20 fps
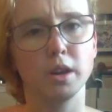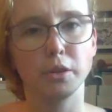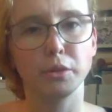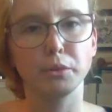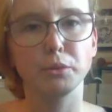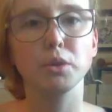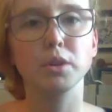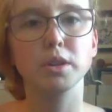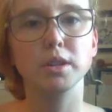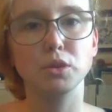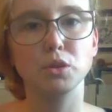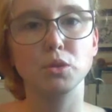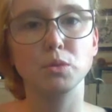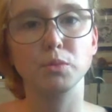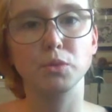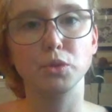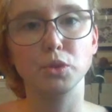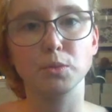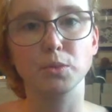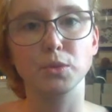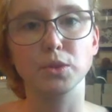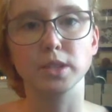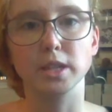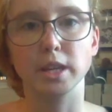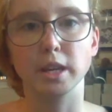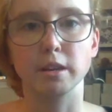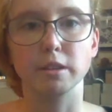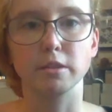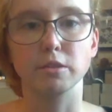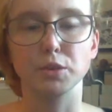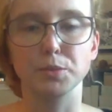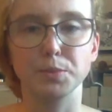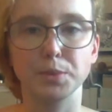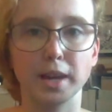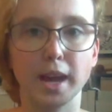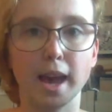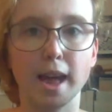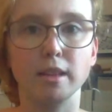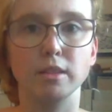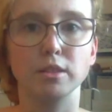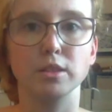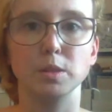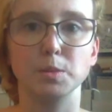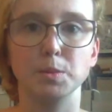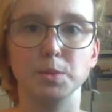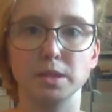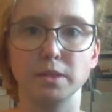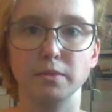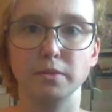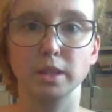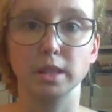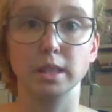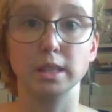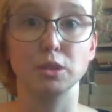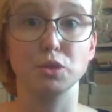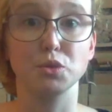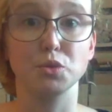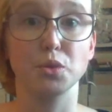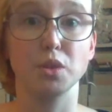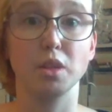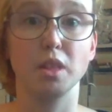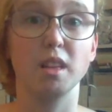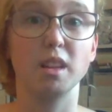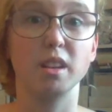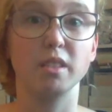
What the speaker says: numerous characters, but Kaladin specifically deals with a lot